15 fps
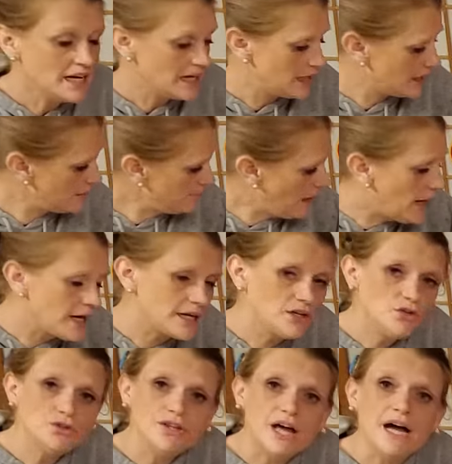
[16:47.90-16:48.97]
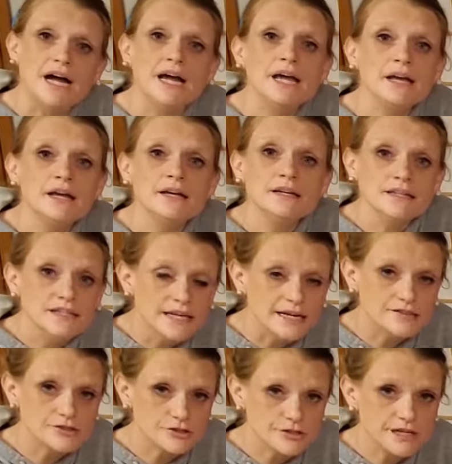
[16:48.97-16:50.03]
I'm not going to lie.
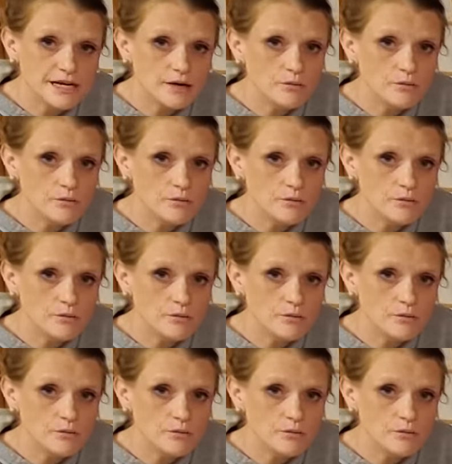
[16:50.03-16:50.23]
Yesterday,